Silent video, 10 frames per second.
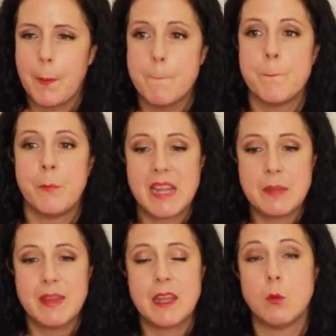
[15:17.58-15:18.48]

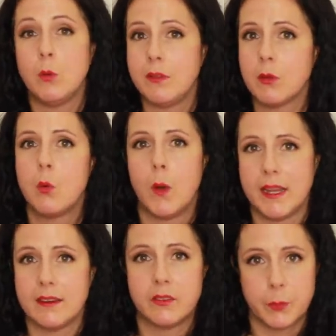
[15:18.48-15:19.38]
maybe with
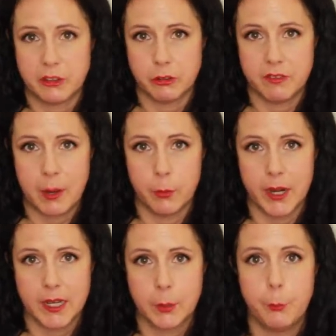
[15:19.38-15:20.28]
quite a special
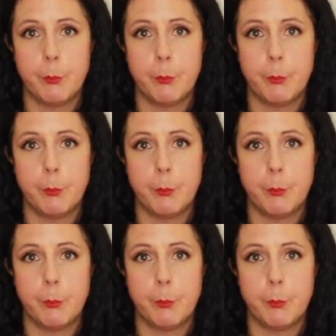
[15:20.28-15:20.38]
fabric,